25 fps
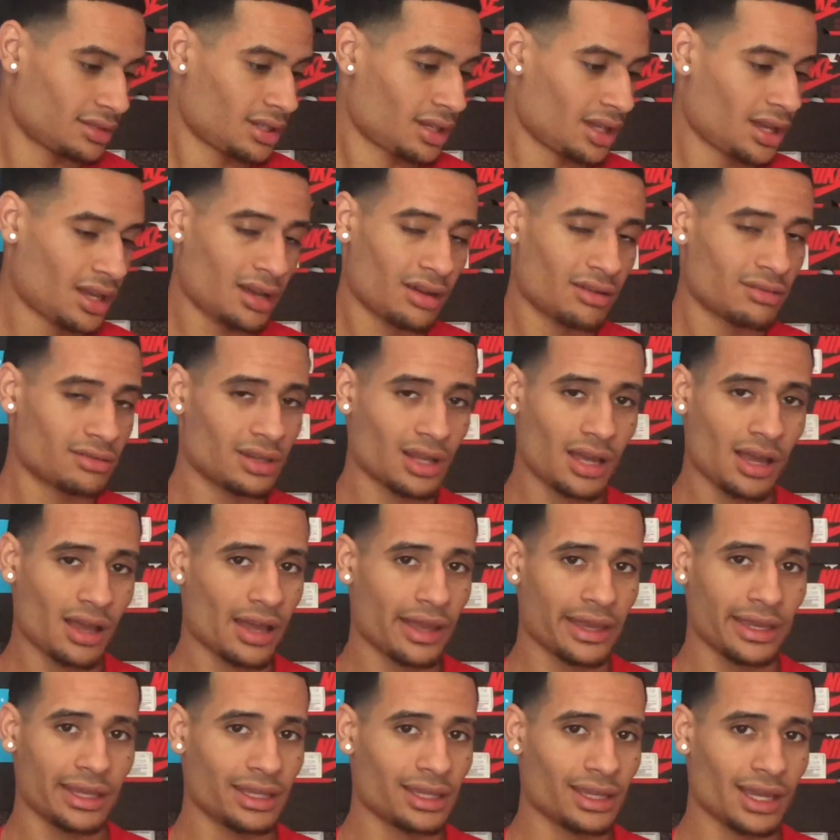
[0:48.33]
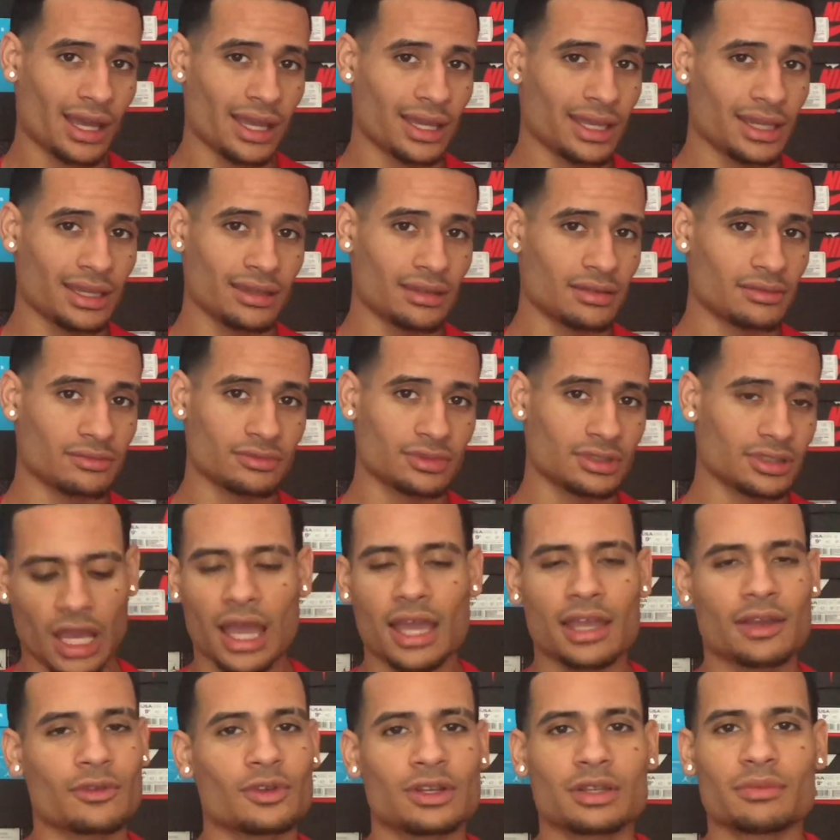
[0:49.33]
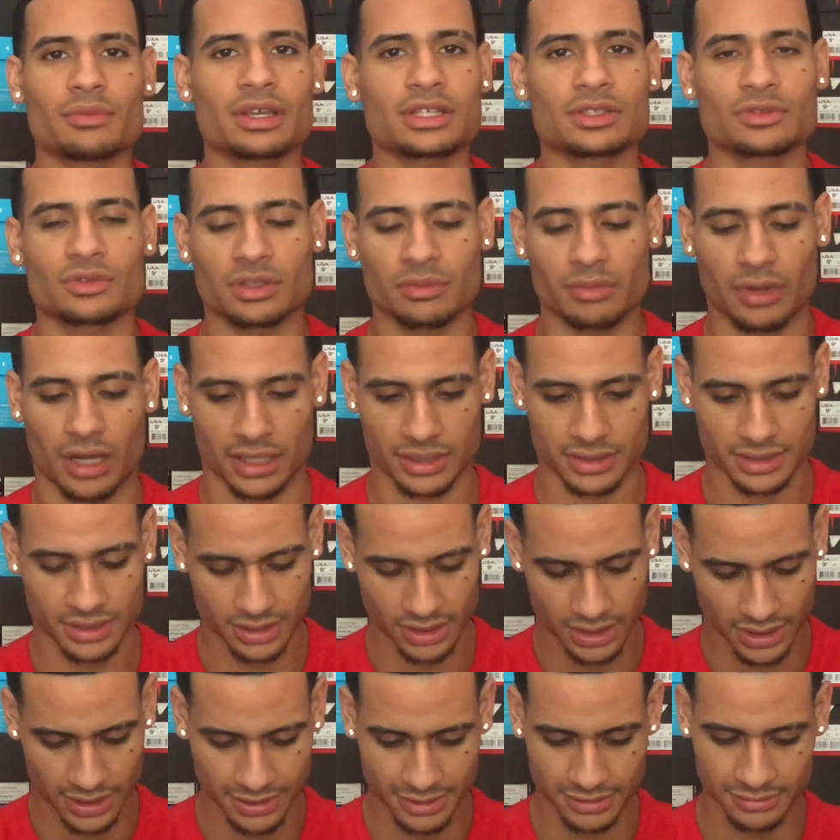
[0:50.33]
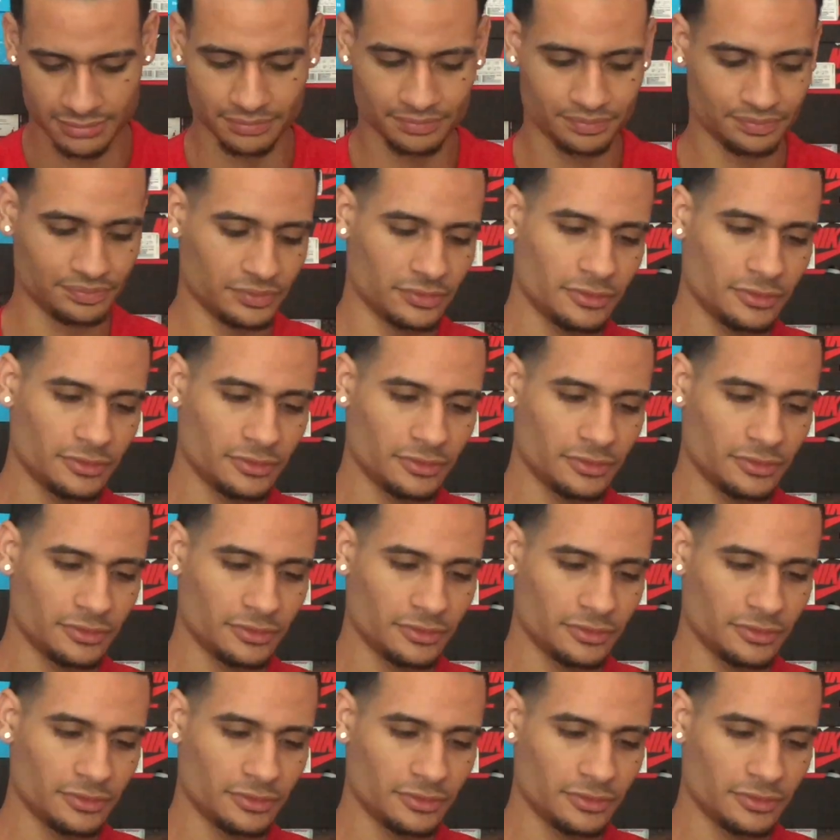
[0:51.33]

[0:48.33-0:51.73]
I don't know. I, I, I ain't really messing with the box. Um,